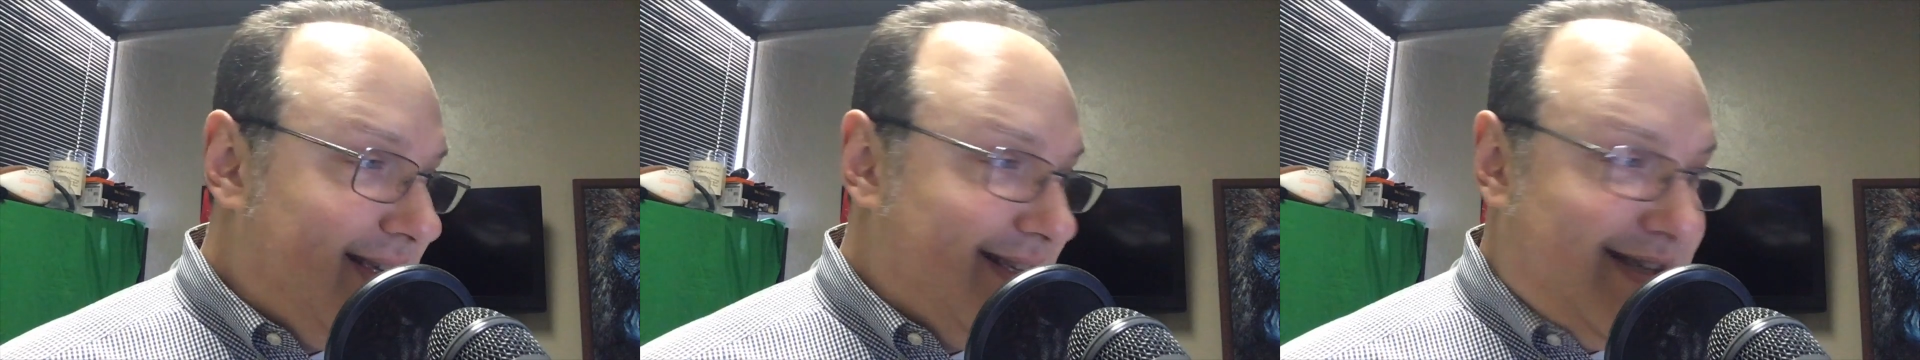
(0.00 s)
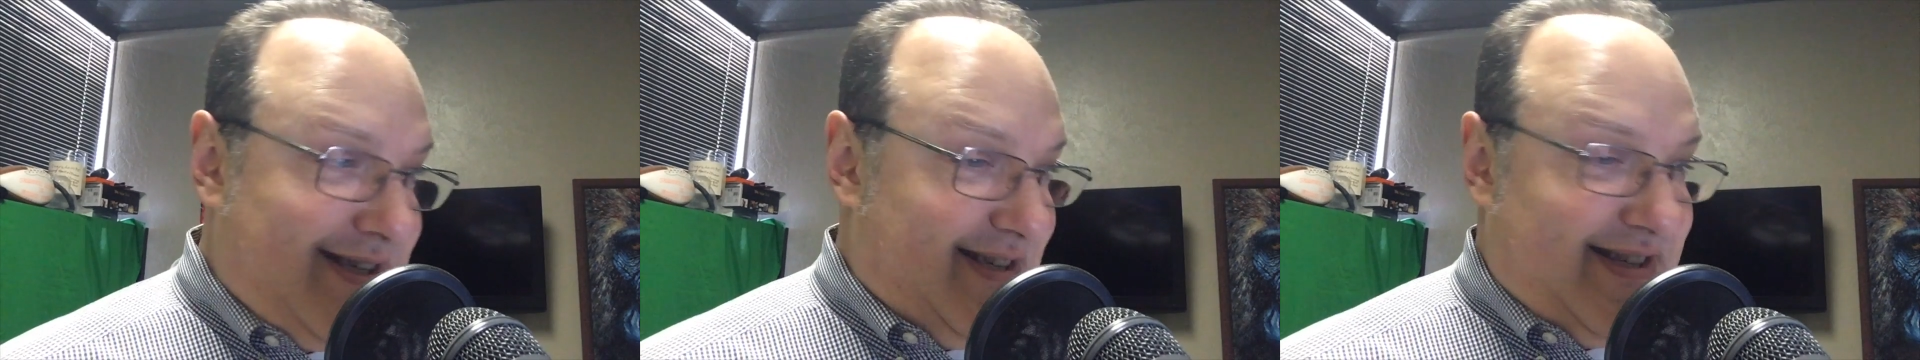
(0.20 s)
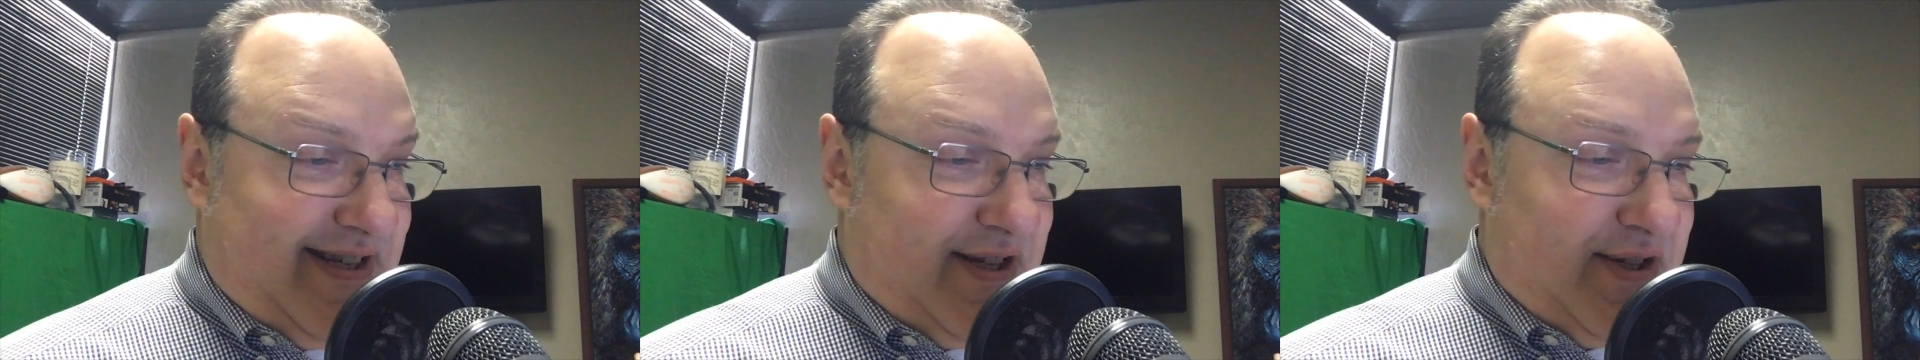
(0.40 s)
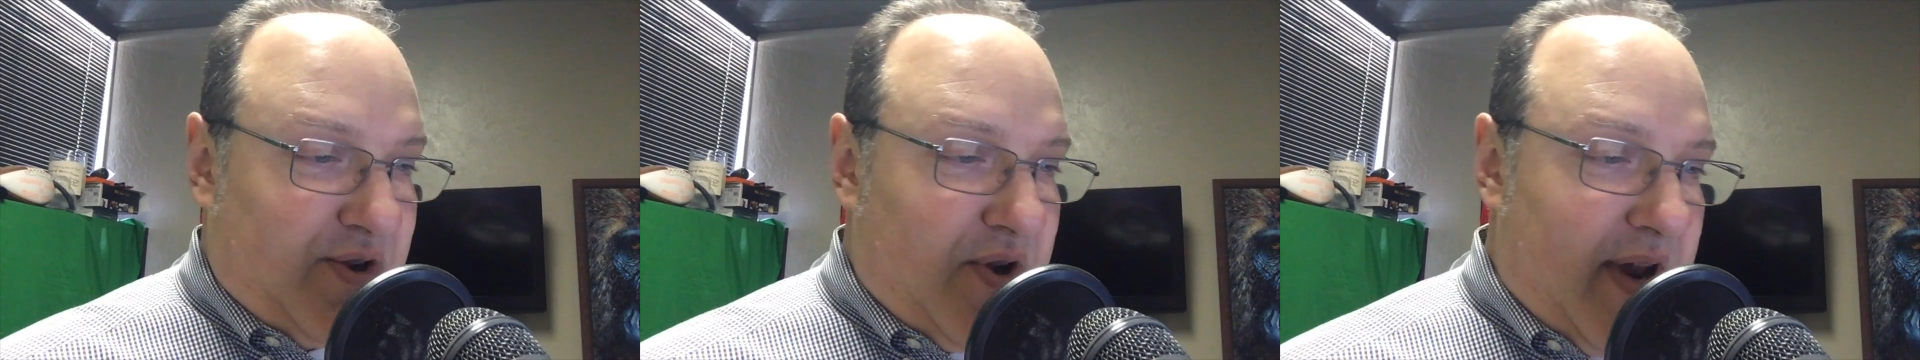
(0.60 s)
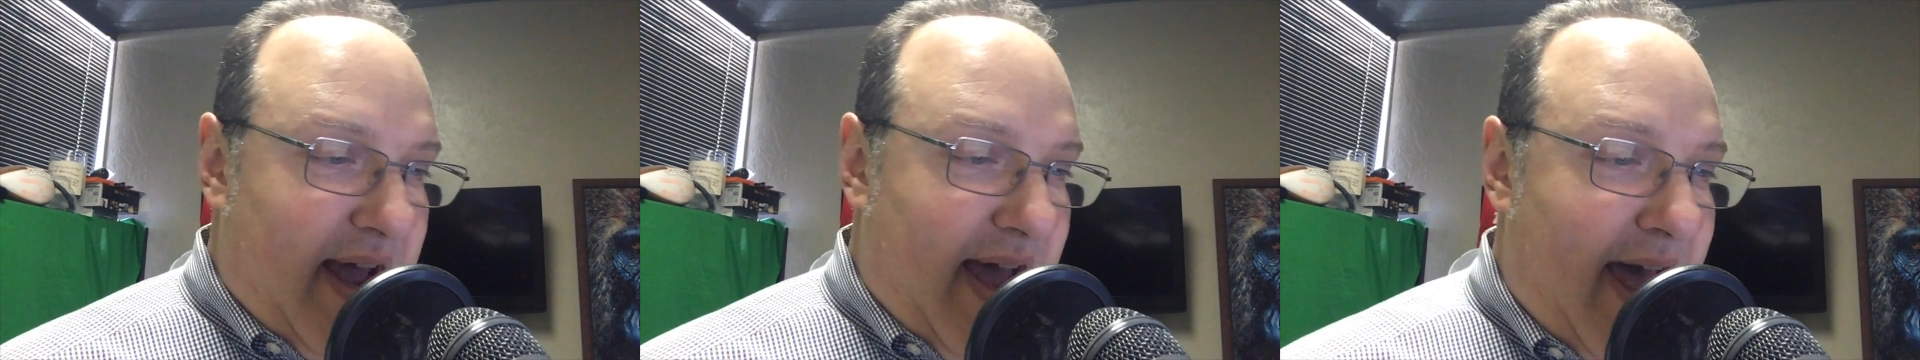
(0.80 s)
It's just
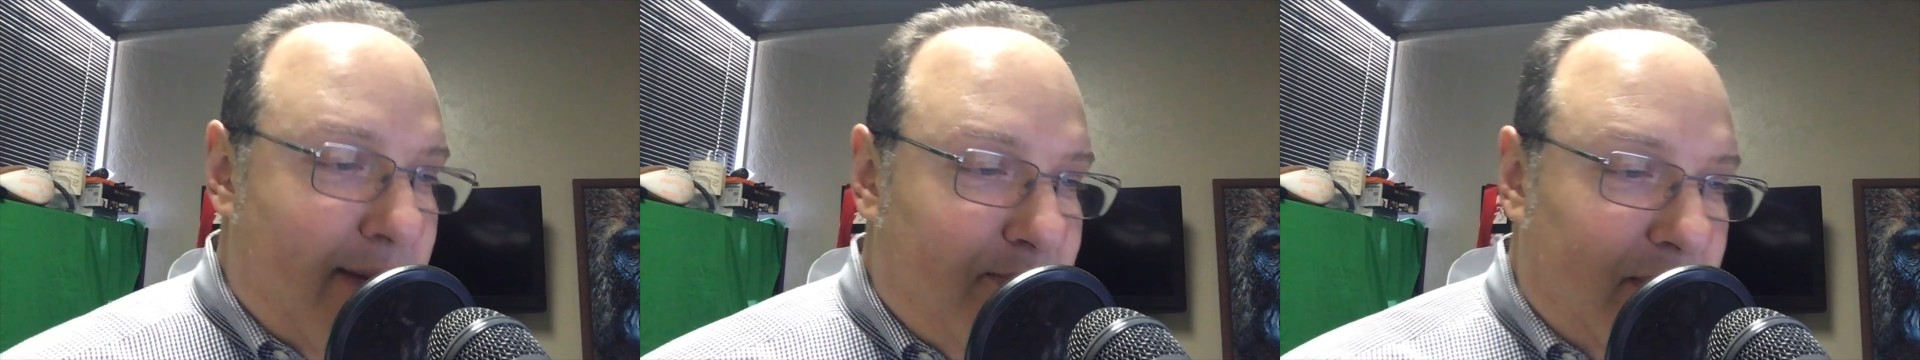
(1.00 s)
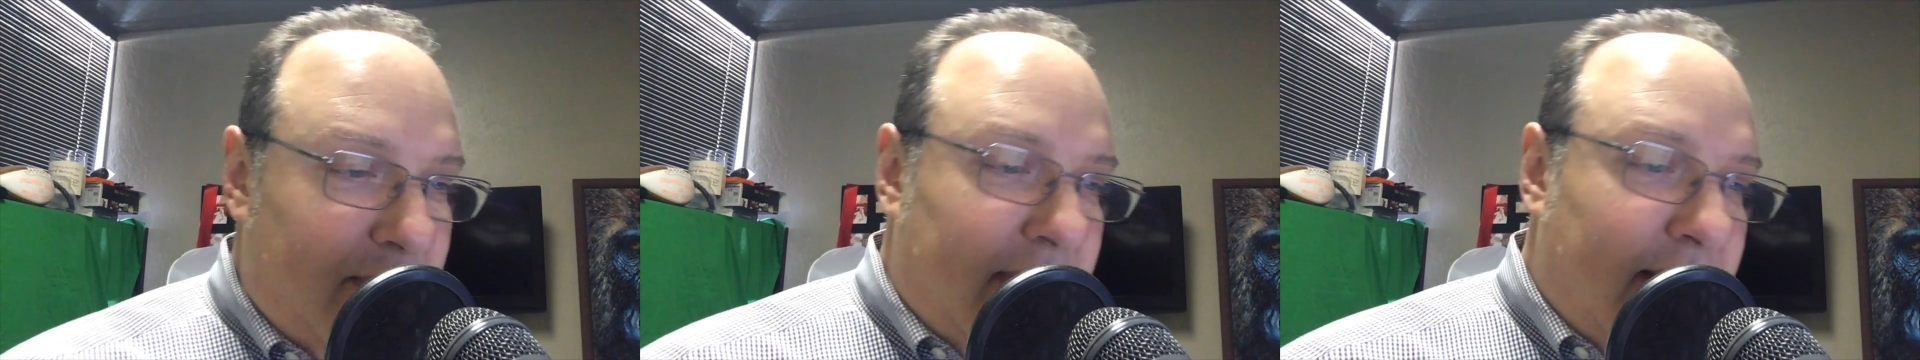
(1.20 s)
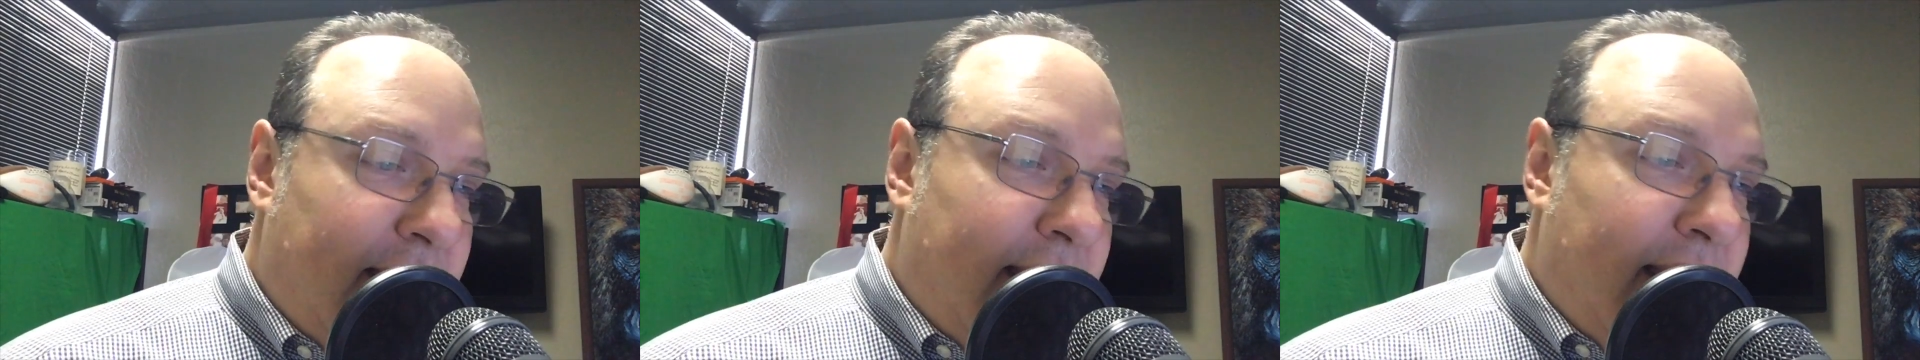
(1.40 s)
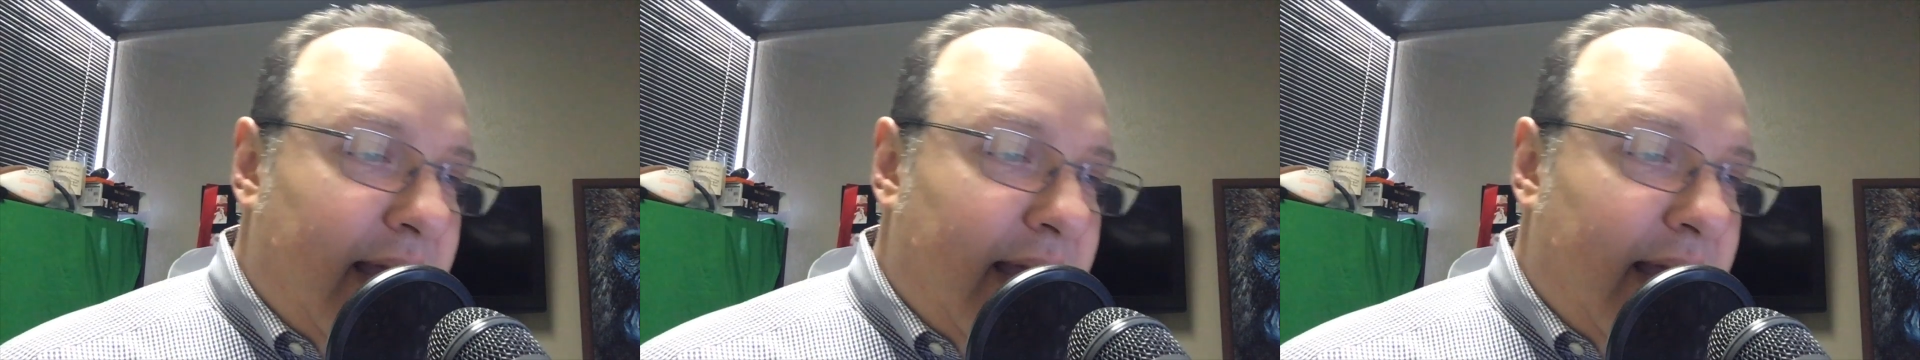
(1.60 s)
going to happen.